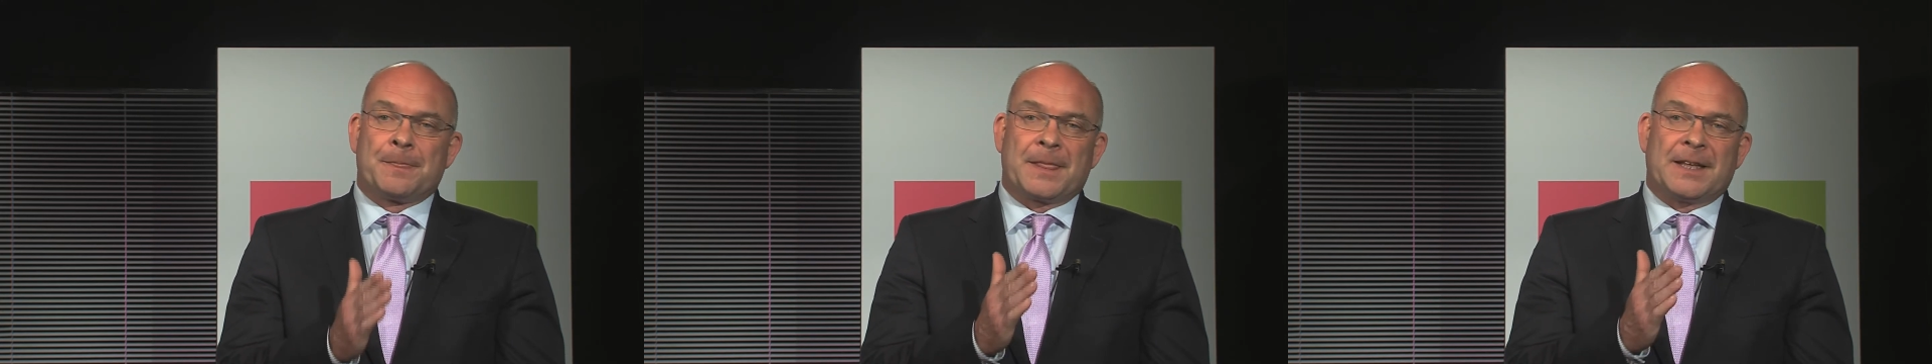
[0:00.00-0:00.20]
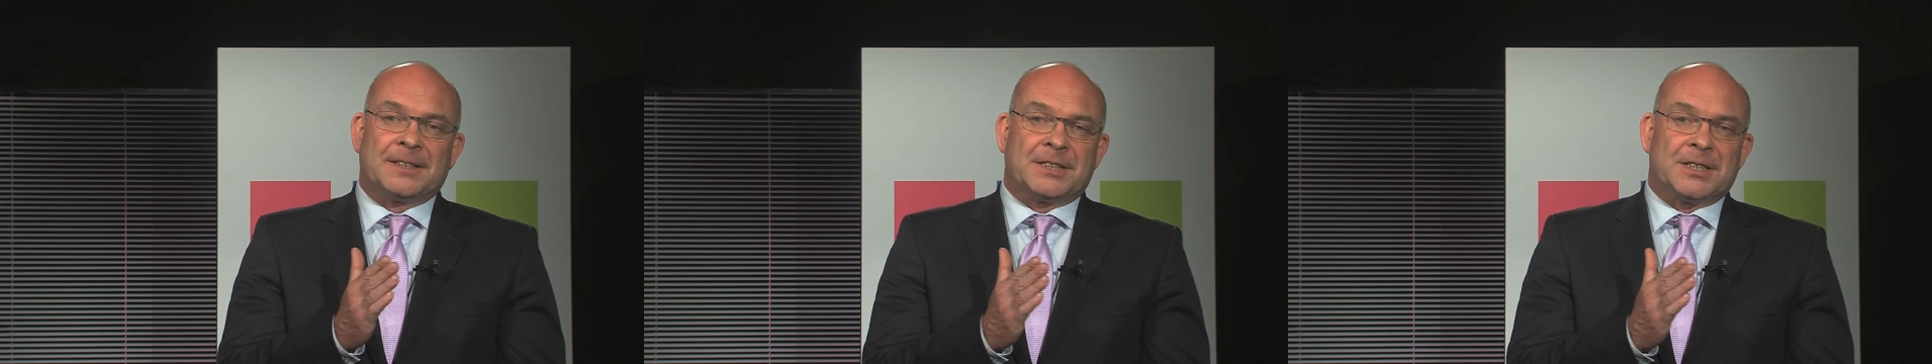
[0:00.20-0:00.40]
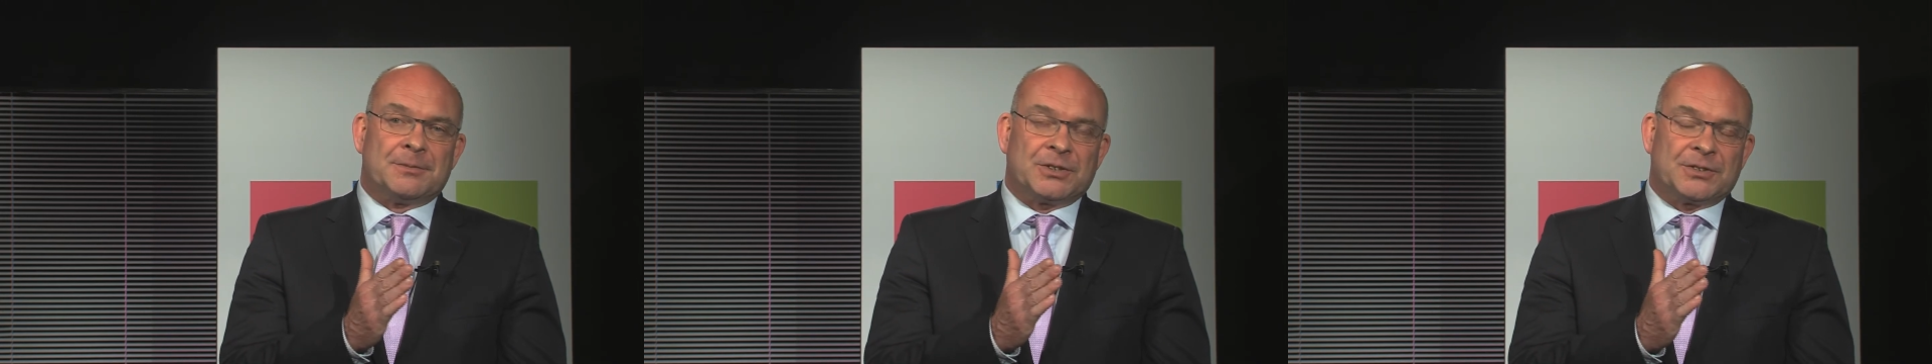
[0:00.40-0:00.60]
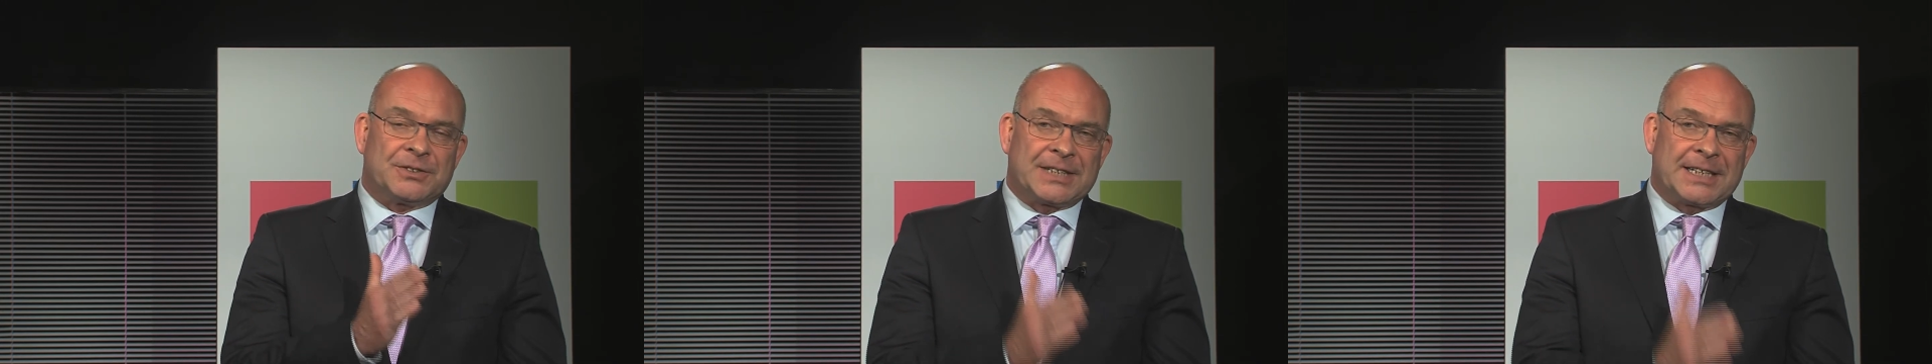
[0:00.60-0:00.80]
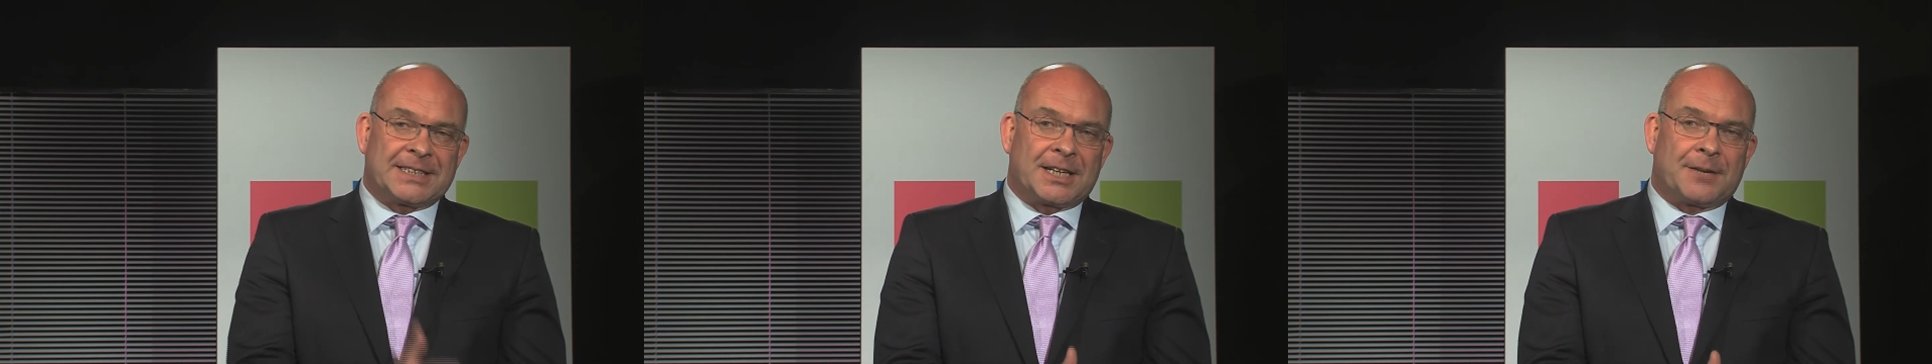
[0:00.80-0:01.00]
in terms of
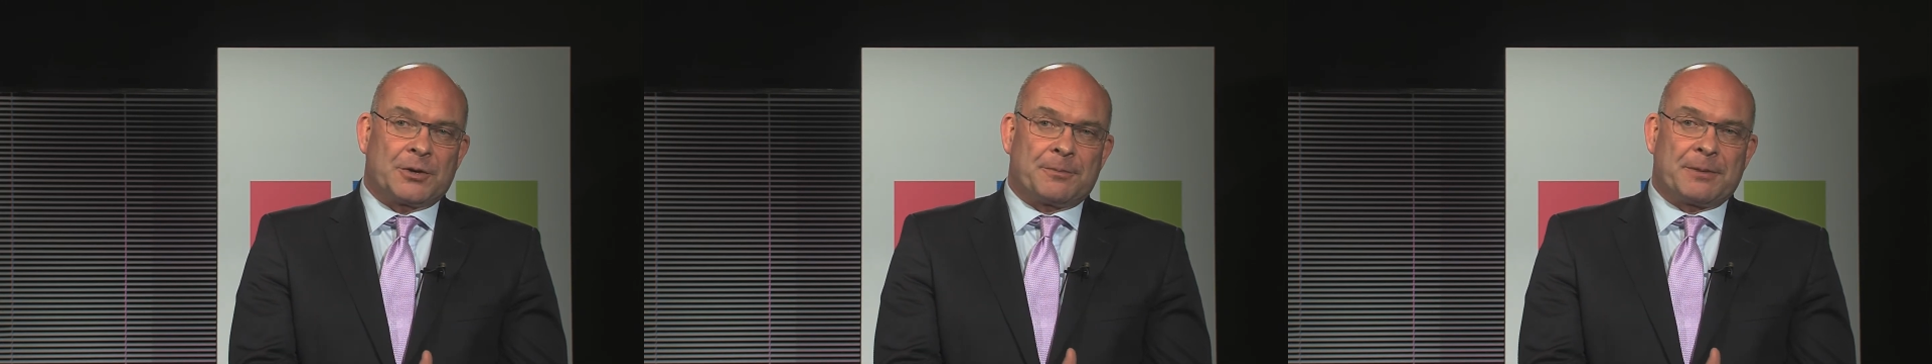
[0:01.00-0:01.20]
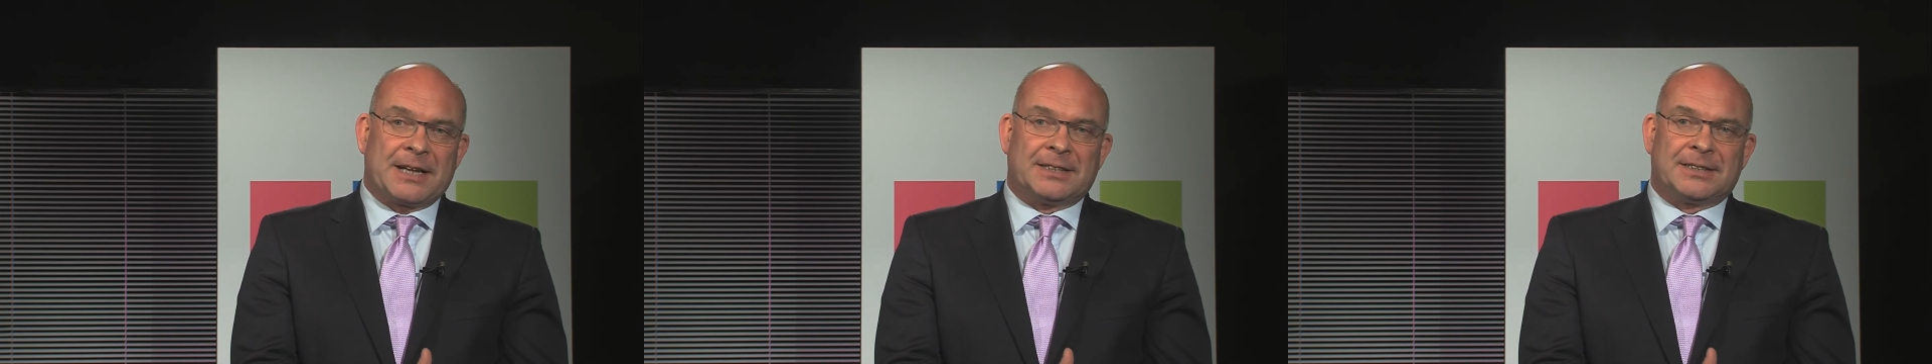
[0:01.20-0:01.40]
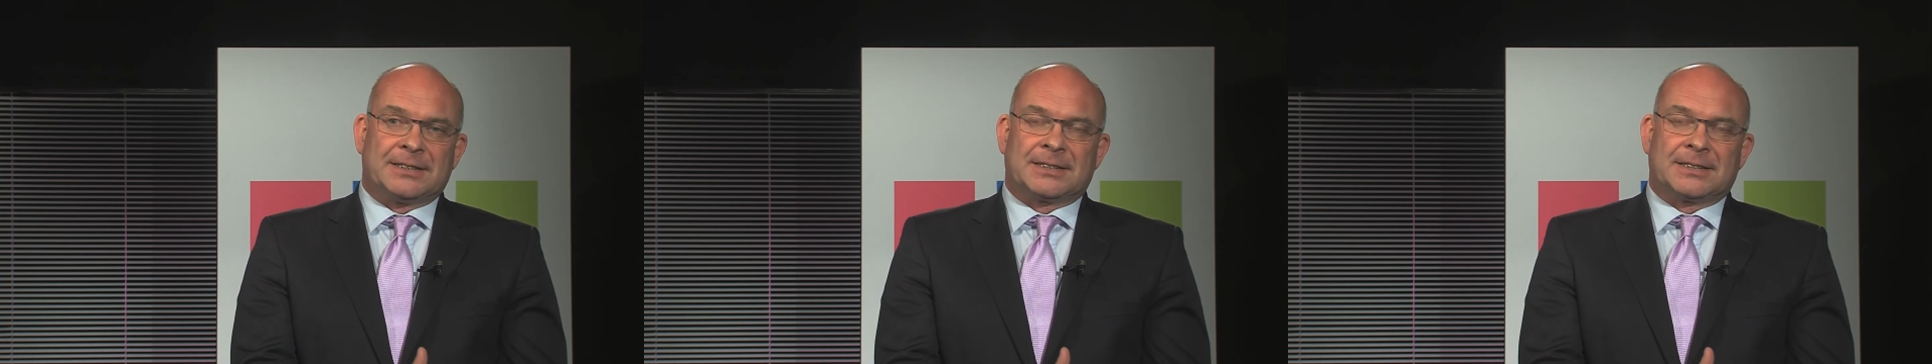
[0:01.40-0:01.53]
setting up your pension